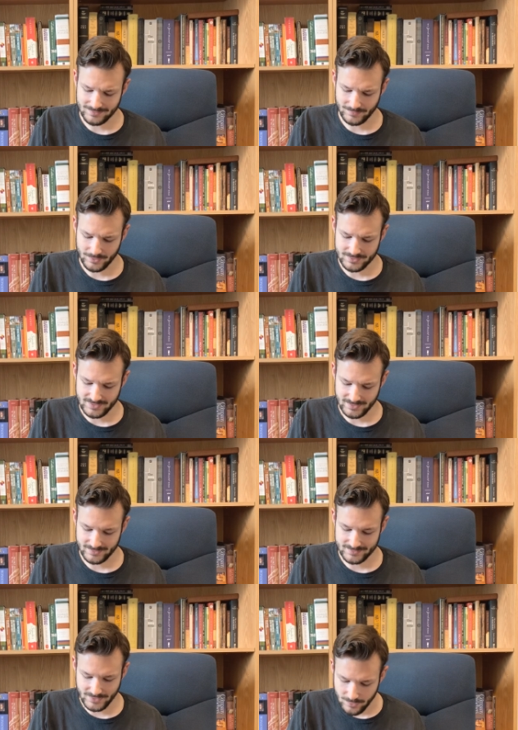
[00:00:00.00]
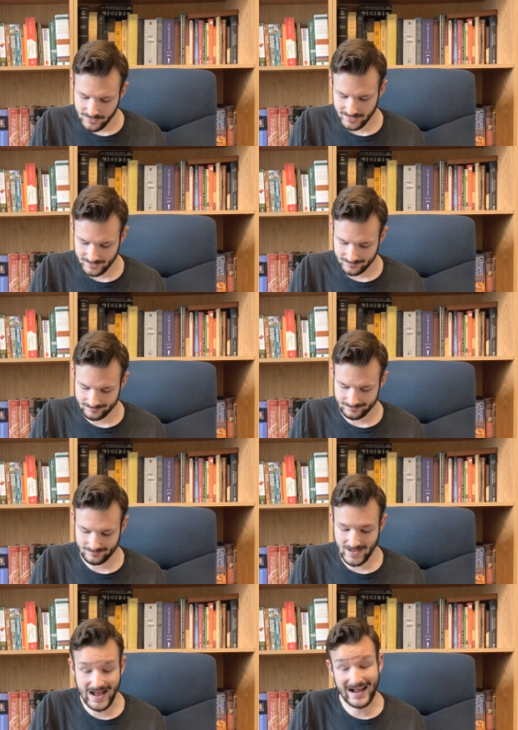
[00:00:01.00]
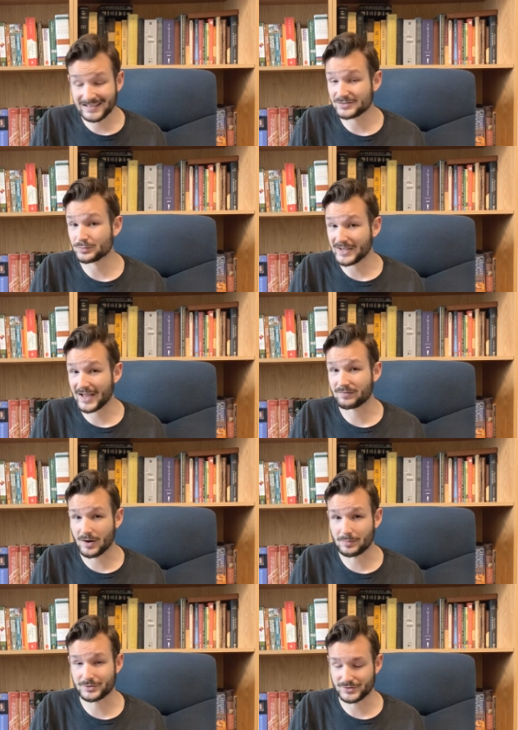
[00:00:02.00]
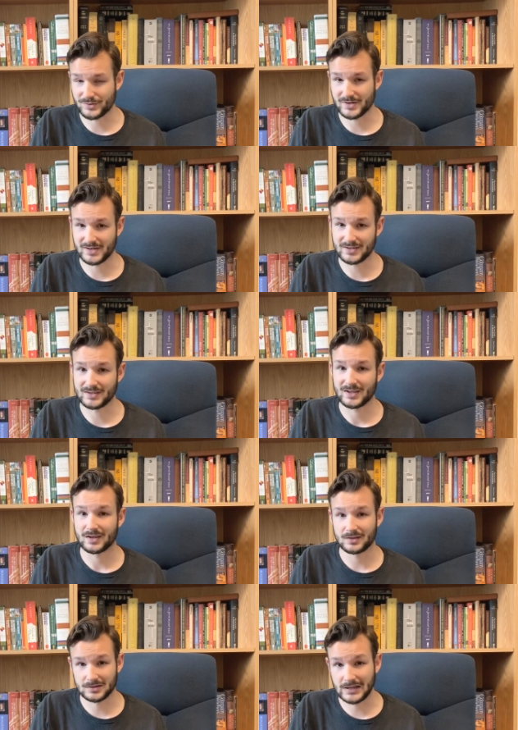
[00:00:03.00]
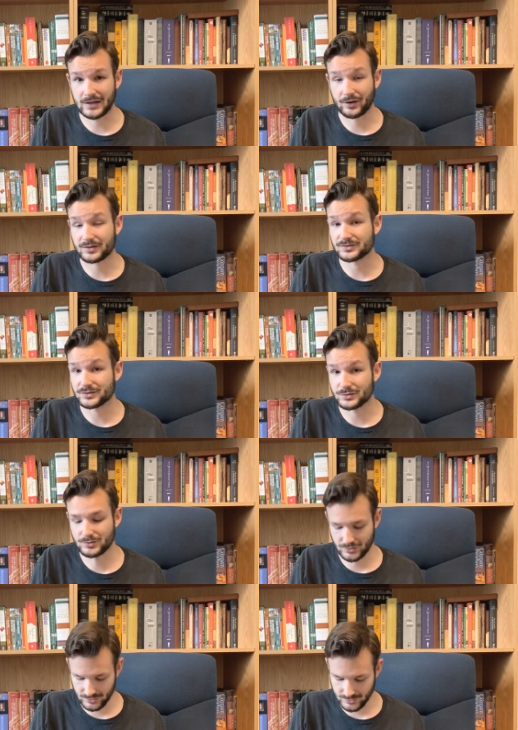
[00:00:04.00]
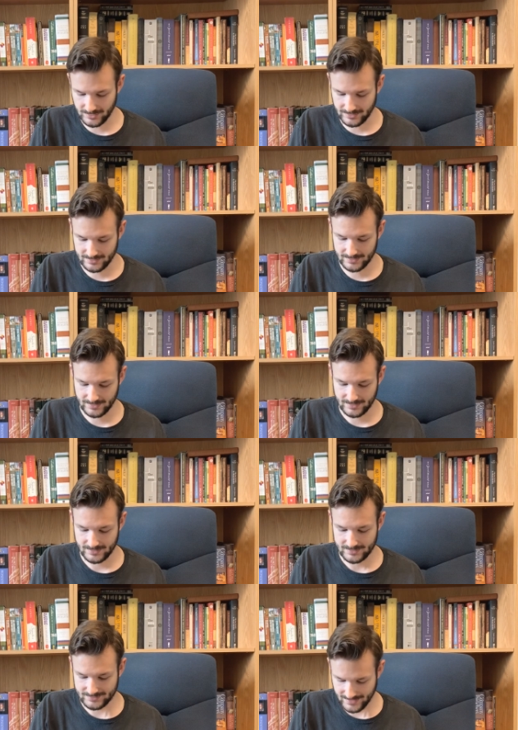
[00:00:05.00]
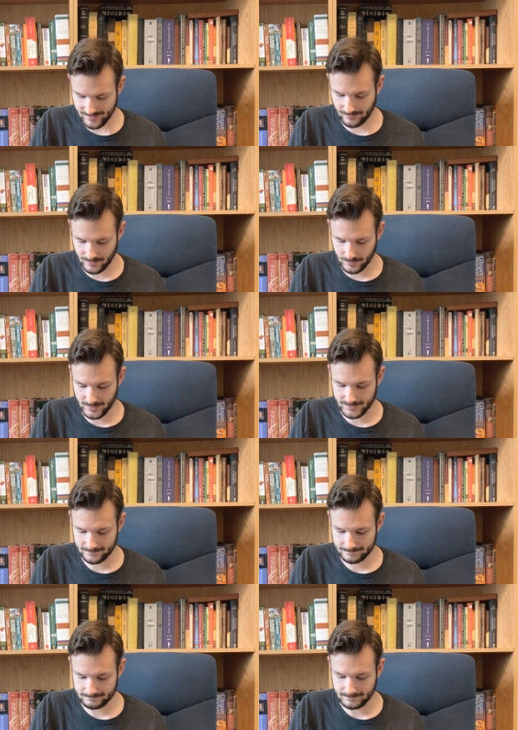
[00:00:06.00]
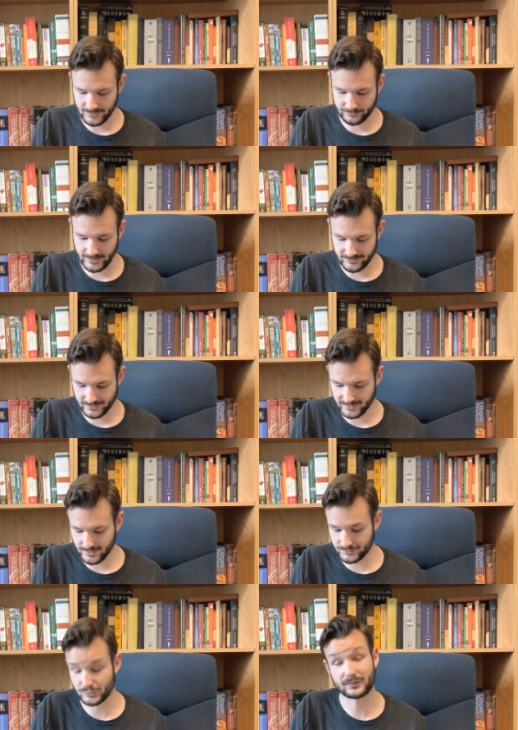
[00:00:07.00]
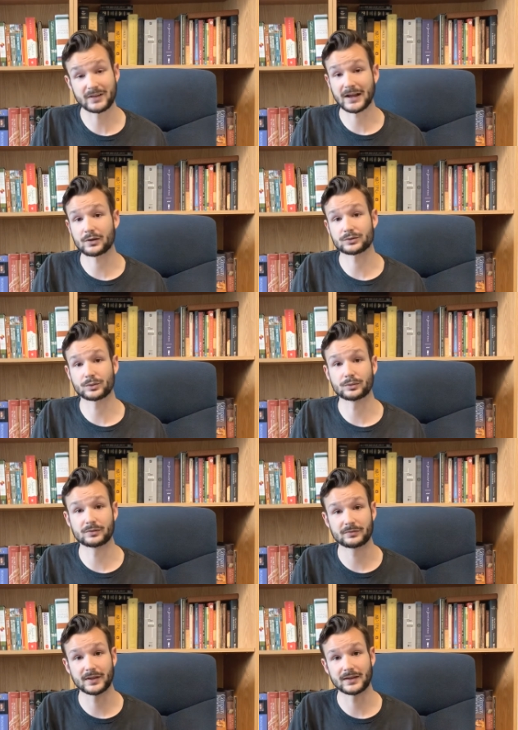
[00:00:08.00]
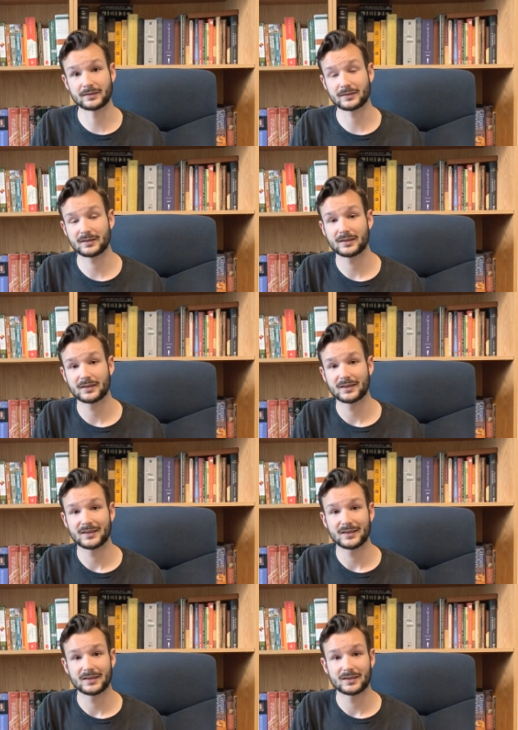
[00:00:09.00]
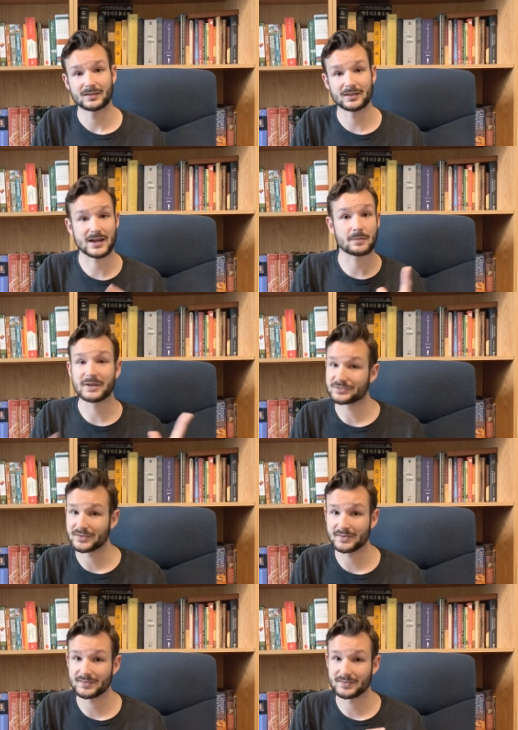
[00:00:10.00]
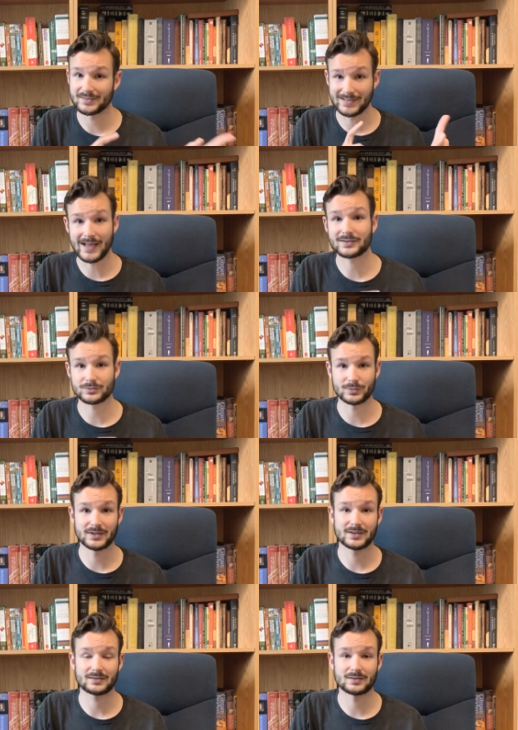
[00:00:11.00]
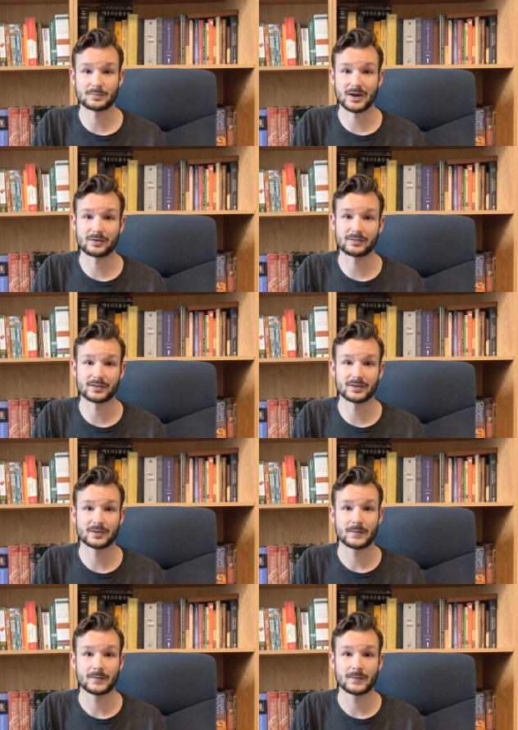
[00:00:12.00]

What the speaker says: verse 10, so then, as we have opportunity, let us do good to everyone, especially those who are of the household of faith. Like I mentioned last week about the